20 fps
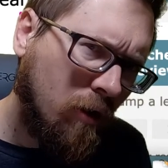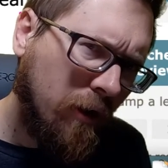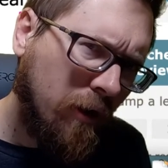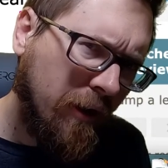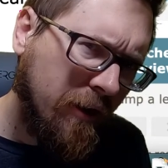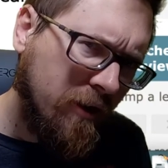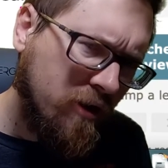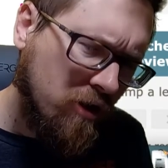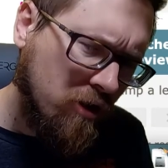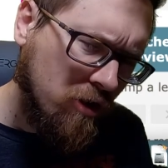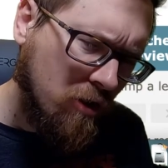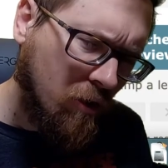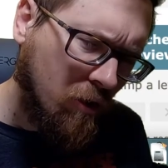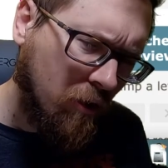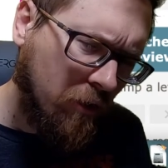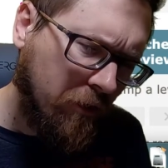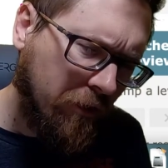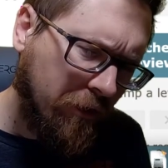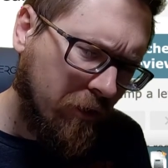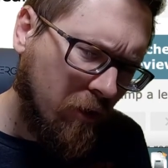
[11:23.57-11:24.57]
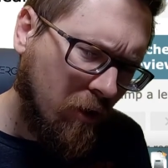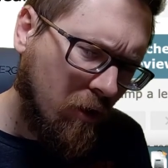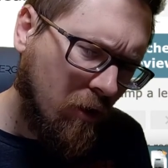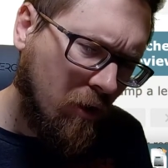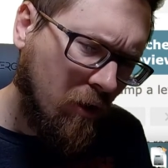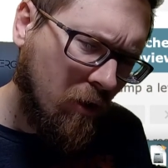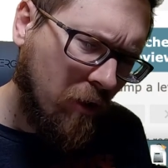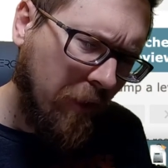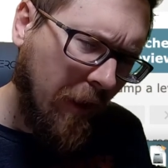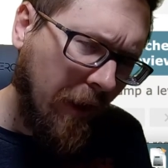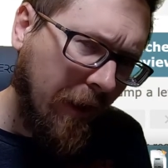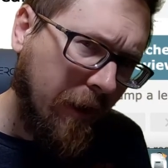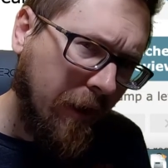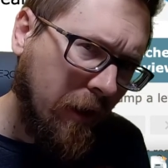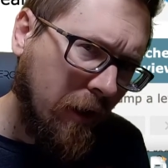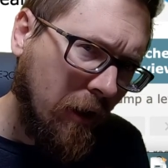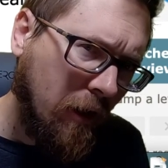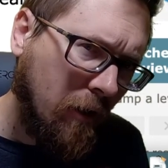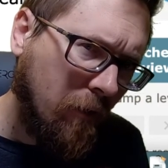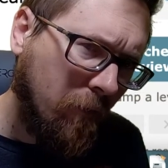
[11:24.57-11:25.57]
integers that
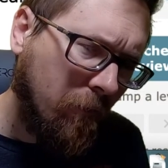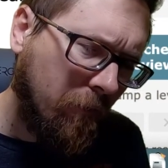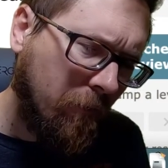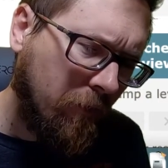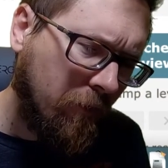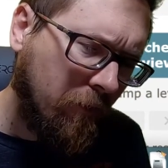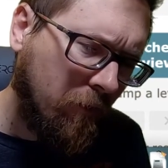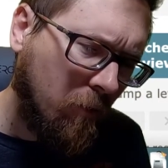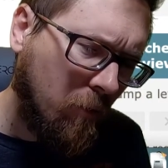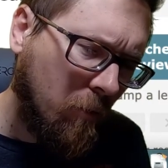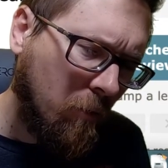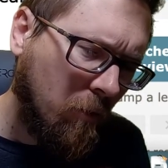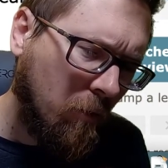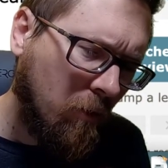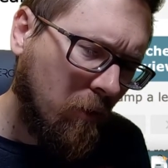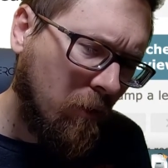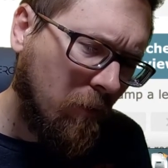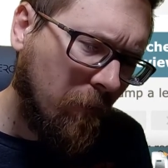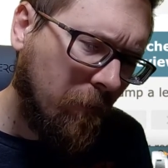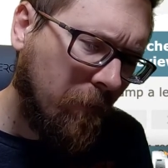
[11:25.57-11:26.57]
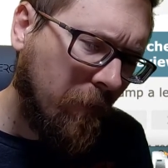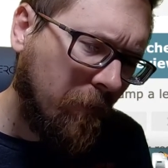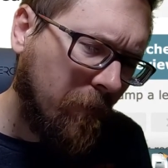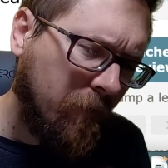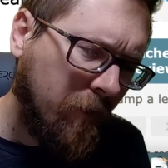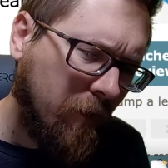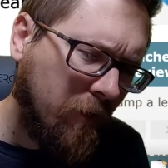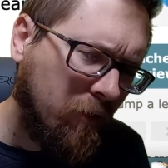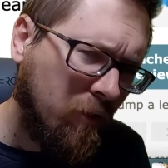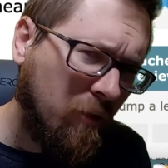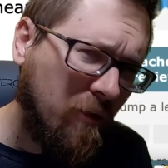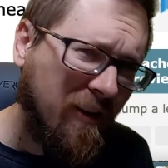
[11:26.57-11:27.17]
gives you 52.